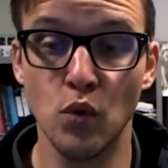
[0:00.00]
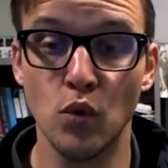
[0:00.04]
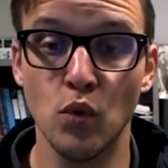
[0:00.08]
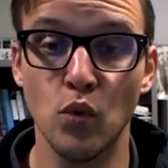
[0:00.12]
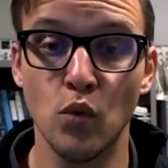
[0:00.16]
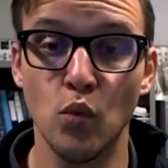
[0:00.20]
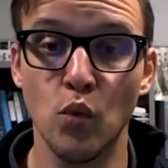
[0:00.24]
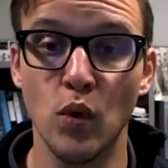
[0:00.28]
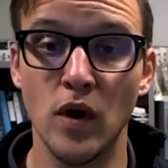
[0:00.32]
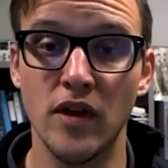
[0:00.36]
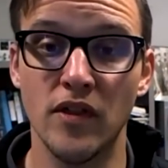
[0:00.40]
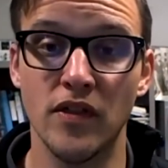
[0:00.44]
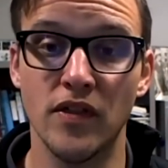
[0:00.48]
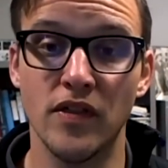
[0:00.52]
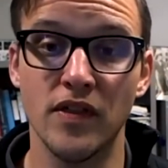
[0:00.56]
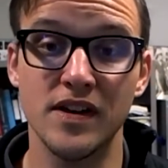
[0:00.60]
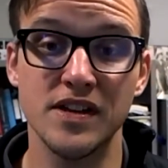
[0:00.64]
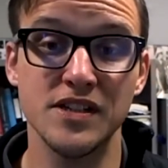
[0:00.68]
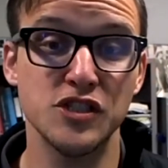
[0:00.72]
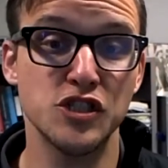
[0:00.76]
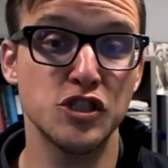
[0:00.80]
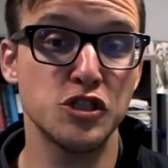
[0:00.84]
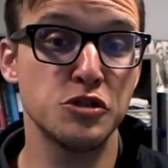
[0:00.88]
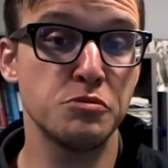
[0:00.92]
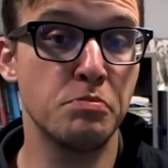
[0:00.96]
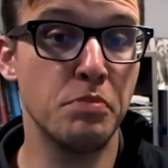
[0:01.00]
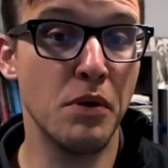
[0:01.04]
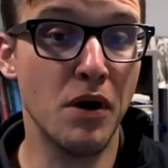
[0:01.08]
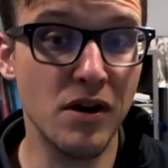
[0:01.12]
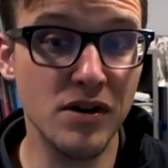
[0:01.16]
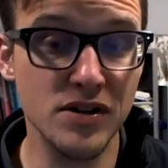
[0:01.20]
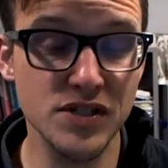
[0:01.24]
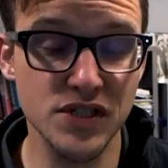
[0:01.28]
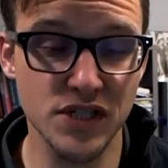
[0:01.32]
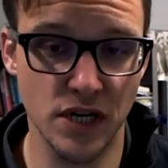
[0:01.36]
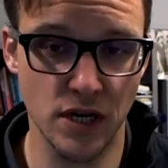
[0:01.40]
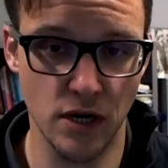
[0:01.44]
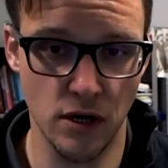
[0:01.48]
With
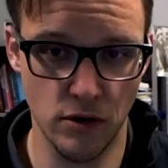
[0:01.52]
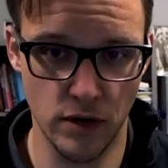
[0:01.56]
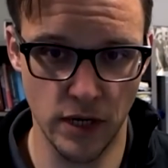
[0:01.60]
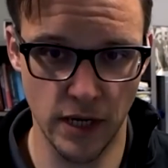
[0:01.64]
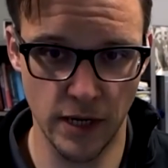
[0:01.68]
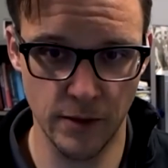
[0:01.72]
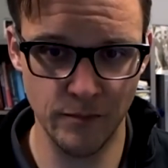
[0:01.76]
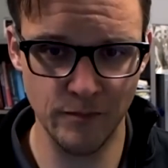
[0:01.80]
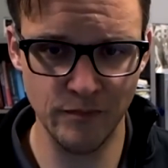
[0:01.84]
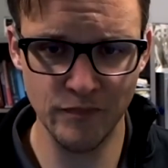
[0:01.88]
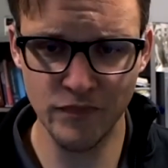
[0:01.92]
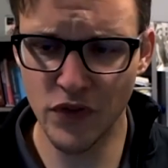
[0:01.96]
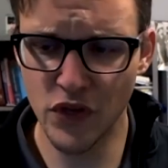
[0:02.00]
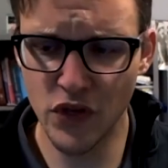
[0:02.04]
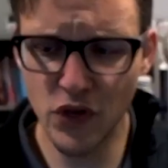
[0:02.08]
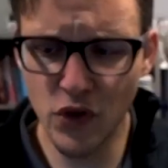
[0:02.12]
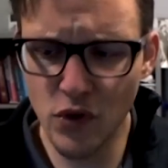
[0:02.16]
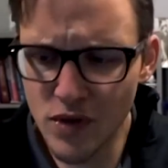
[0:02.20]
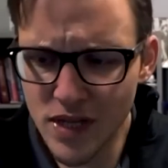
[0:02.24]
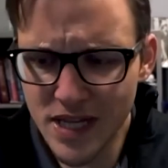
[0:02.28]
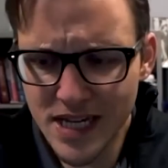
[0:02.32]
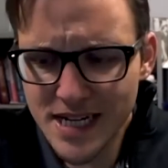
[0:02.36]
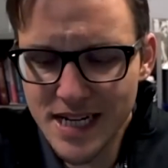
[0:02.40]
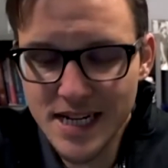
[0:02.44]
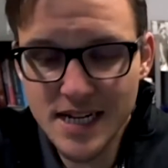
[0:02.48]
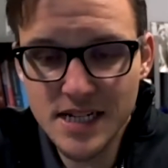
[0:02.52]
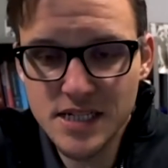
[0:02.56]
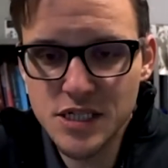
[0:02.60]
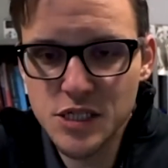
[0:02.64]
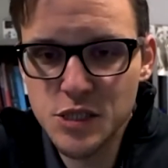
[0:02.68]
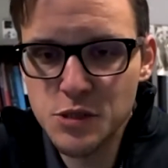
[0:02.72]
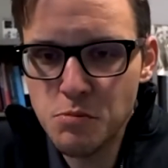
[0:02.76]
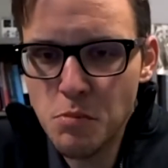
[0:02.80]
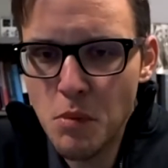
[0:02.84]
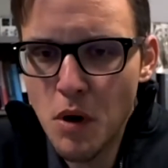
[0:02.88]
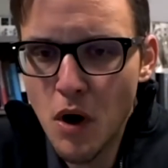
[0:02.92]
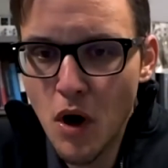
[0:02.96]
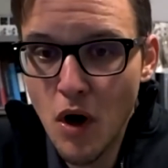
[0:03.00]
sparse coding, you only need a
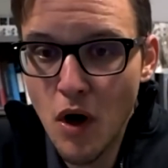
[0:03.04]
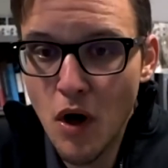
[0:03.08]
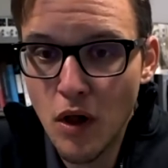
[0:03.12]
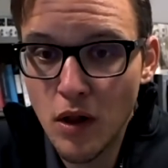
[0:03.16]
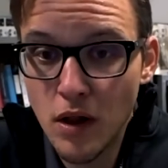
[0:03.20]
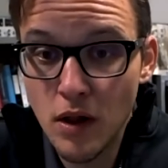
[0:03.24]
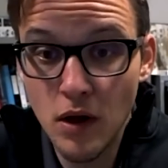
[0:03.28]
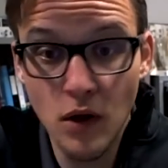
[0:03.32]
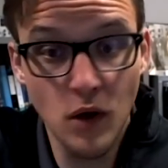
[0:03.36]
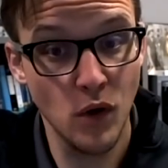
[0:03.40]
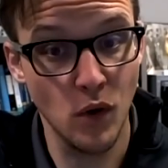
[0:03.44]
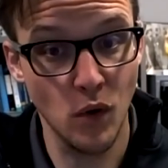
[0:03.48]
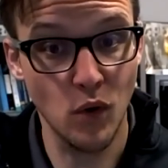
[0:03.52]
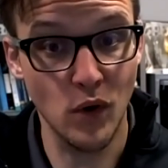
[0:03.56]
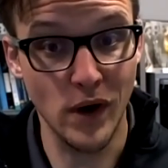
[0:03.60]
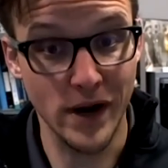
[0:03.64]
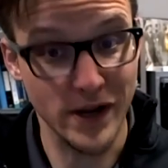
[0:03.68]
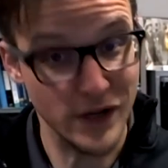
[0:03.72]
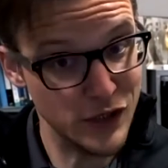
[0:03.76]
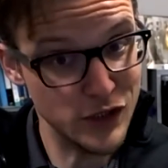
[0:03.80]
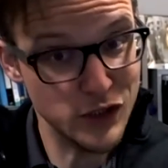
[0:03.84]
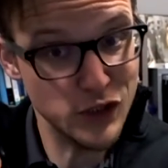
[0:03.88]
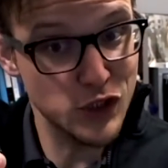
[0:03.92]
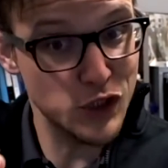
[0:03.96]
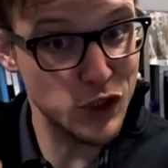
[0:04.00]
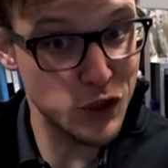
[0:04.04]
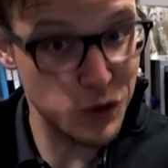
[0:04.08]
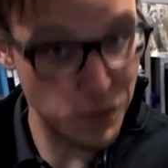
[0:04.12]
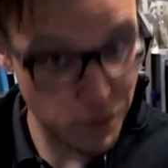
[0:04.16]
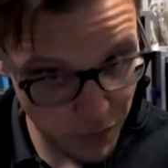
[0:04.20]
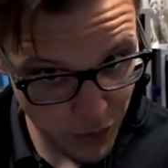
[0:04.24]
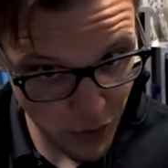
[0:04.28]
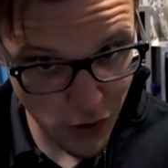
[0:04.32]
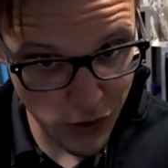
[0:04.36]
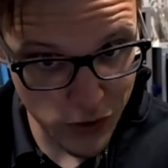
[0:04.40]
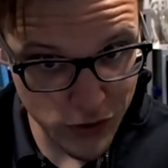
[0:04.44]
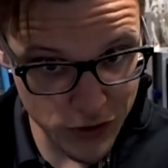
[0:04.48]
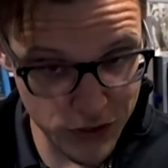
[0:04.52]
small or a
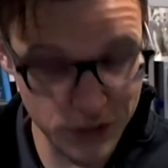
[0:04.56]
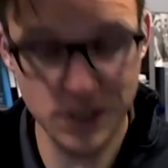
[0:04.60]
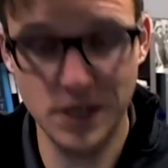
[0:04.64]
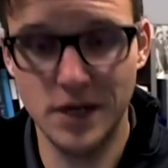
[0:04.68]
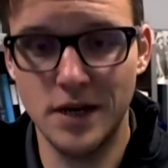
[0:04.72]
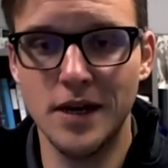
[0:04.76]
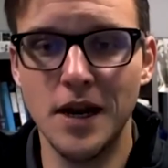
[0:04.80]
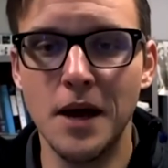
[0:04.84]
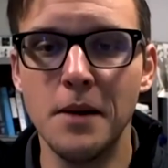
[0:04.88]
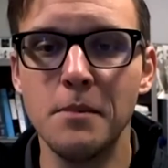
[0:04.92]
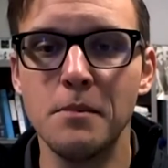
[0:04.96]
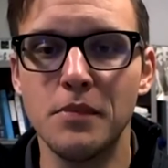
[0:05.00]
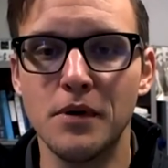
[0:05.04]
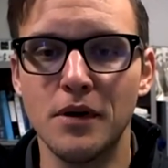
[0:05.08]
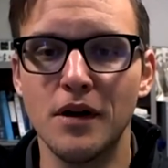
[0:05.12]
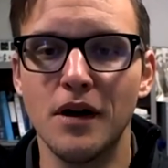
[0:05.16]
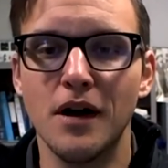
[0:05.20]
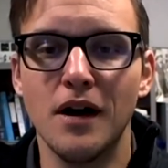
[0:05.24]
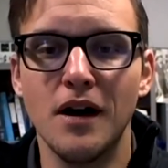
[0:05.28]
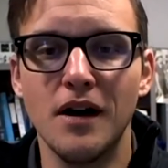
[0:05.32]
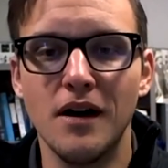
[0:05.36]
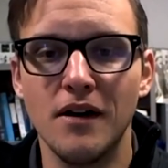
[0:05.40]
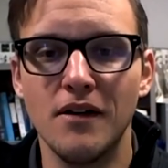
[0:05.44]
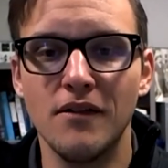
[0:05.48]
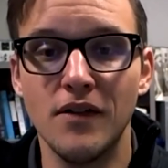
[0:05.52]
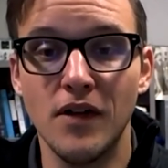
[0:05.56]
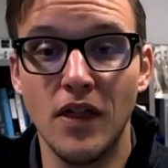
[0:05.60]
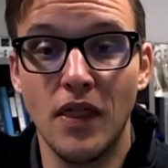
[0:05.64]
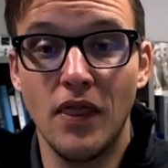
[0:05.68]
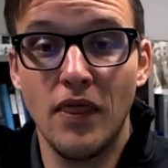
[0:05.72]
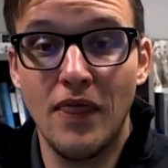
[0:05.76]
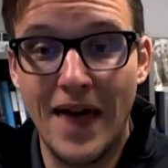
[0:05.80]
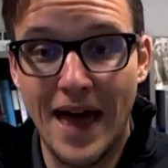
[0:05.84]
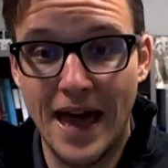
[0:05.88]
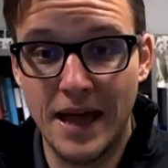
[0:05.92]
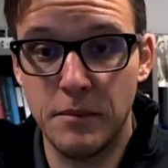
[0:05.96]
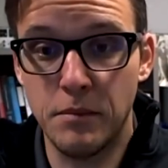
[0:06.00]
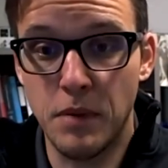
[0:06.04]
sparse number of
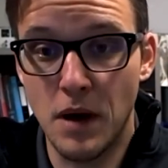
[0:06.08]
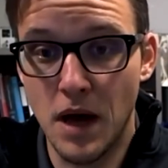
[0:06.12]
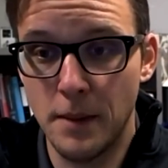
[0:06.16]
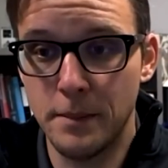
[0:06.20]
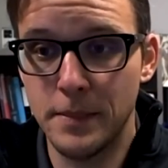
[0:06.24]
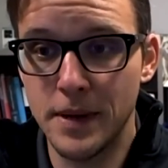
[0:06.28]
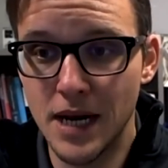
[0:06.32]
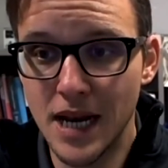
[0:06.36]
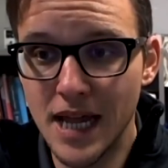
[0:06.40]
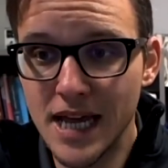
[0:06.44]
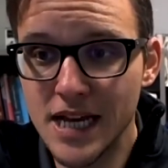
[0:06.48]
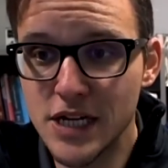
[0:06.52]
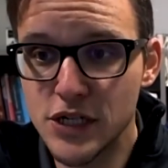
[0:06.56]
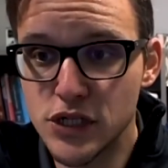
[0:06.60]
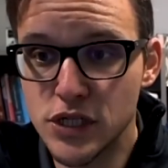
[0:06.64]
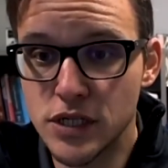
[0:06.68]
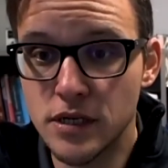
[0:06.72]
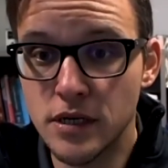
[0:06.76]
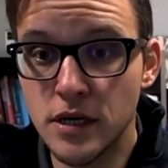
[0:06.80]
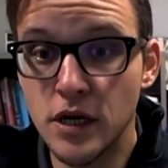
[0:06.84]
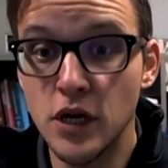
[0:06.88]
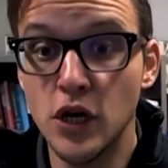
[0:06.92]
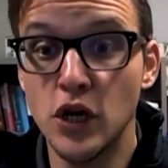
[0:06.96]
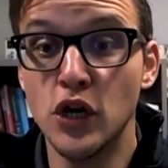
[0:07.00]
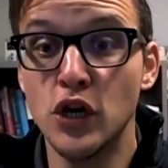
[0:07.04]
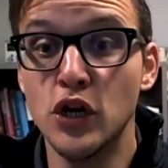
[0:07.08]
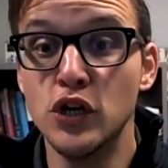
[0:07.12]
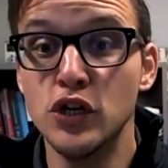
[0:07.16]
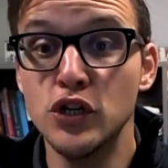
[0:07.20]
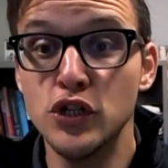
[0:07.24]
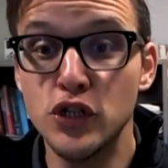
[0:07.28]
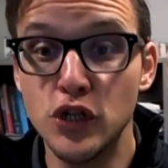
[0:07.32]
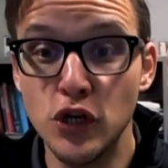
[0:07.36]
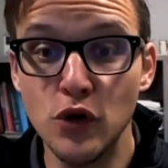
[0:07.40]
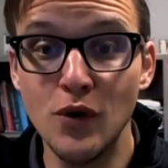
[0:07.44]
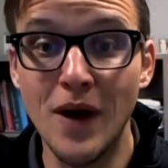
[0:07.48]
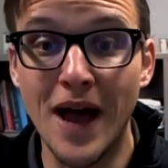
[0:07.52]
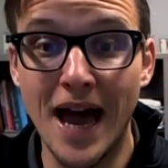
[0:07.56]
that population
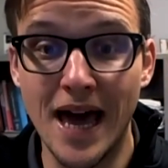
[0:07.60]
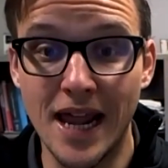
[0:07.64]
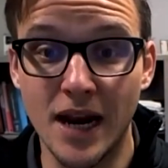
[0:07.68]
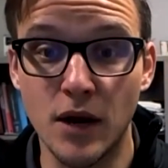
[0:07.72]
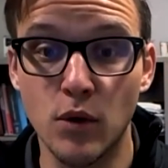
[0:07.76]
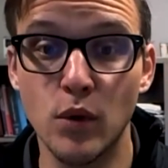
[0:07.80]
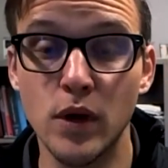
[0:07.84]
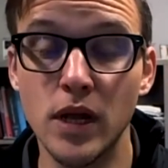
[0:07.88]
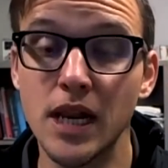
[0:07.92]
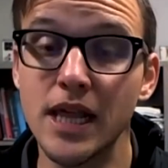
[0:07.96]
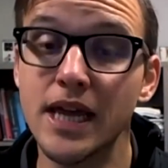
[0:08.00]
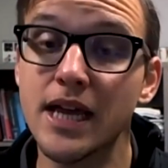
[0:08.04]
to adequately